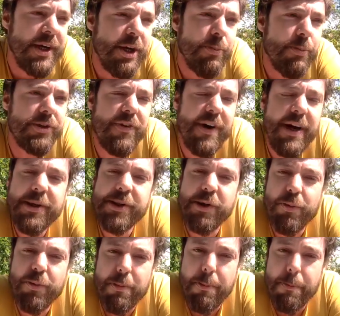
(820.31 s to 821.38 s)
We're trying
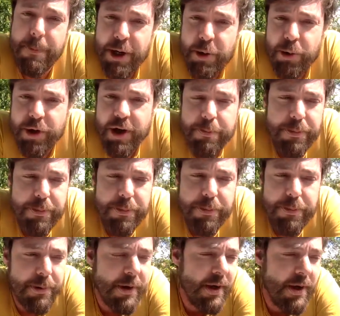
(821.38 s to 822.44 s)
to build up
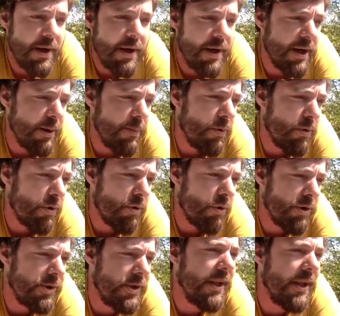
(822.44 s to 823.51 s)
or
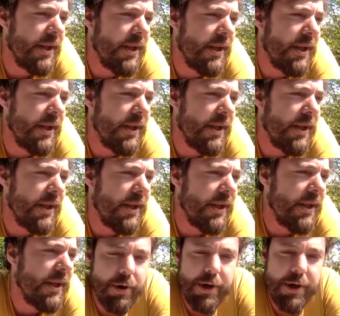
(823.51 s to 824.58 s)
deliver
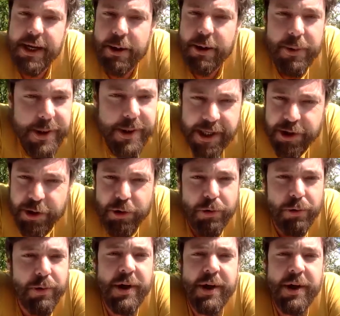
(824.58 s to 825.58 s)
organic material,